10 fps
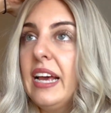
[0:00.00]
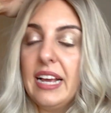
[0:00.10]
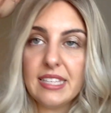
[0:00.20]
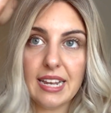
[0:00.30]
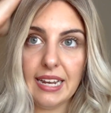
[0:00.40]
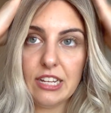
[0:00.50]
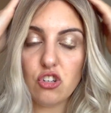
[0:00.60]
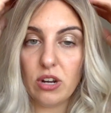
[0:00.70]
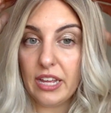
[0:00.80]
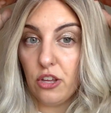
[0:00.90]
It's
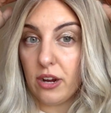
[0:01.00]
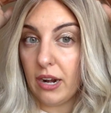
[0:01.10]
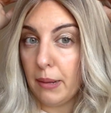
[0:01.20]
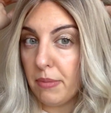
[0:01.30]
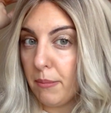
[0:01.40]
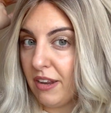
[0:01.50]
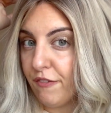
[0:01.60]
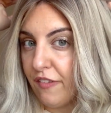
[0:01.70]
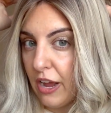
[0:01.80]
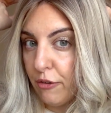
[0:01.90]
literally, you clip them
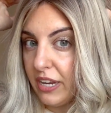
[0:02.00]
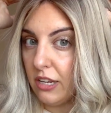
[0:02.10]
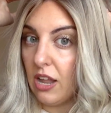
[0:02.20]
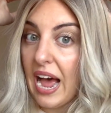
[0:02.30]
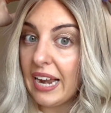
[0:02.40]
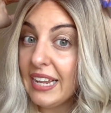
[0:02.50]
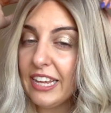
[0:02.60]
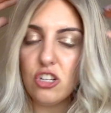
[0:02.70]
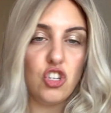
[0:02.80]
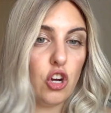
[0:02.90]
in very lightly.
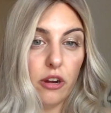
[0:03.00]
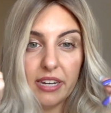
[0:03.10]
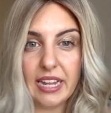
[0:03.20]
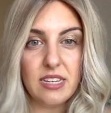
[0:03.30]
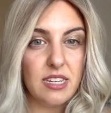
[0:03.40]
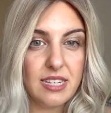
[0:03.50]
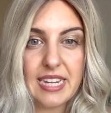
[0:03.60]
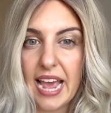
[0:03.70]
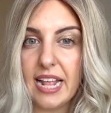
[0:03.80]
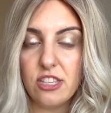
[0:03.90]
You don't need to
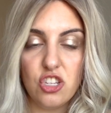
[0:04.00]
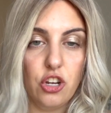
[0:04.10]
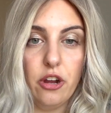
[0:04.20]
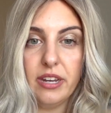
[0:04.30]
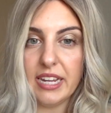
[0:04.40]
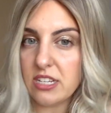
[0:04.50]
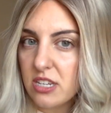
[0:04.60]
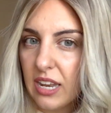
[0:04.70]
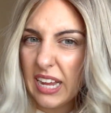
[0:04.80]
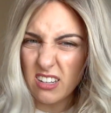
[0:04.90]
tense. You don't need
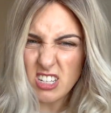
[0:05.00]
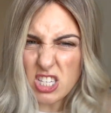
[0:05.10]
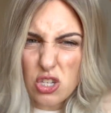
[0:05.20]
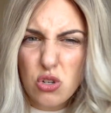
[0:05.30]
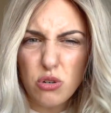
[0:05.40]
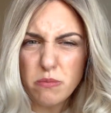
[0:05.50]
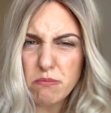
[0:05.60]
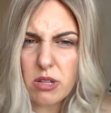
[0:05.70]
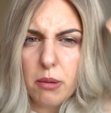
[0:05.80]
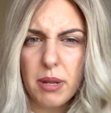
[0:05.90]
to like
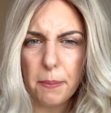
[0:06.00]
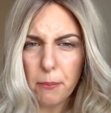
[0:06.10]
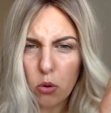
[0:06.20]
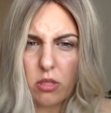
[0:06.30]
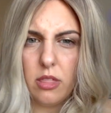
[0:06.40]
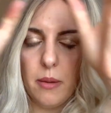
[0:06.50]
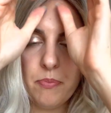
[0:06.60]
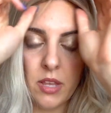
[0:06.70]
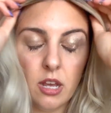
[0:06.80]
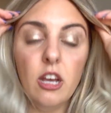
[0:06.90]
scoop them and put them.
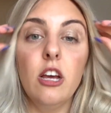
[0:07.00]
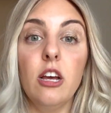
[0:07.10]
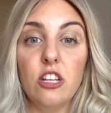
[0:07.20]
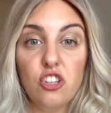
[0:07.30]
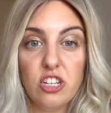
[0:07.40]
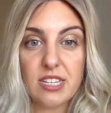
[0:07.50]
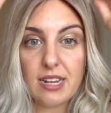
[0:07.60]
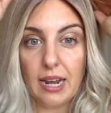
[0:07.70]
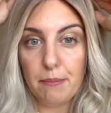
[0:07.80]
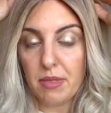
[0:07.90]
You just
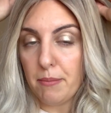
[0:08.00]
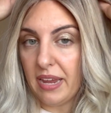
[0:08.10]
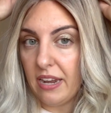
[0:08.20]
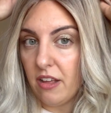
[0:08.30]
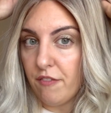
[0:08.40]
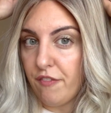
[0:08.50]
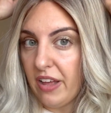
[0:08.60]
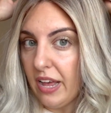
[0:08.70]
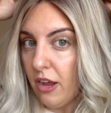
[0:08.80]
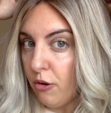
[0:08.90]
clip them in
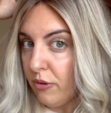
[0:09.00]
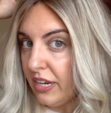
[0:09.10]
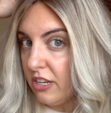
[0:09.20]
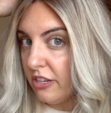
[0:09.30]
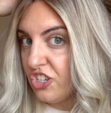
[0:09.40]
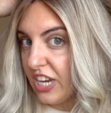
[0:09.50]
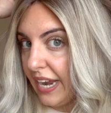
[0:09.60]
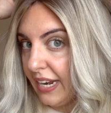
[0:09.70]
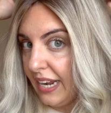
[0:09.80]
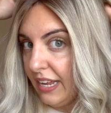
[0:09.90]
very
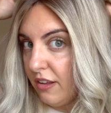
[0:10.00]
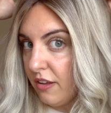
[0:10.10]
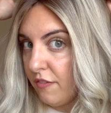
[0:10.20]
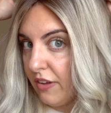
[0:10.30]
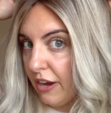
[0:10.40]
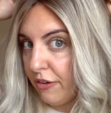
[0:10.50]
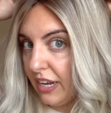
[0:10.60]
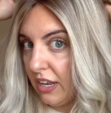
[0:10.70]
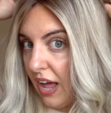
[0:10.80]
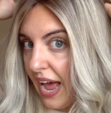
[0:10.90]
gently, very
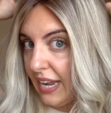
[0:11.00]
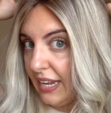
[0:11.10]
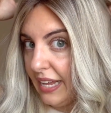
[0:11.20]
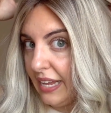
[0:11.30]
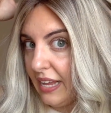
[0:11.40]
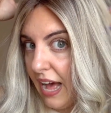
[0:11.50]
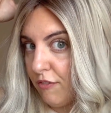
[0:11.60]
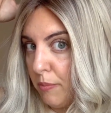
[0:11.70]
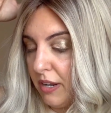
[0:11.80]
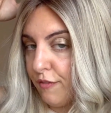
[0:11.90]
lightly, have
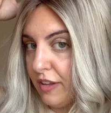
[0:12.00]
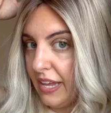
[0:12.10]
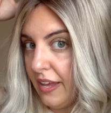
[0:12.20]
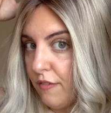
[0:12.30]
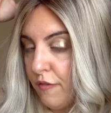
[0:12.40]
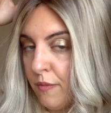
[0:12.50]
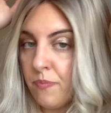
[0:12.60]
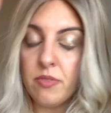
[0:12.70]
a bit of give.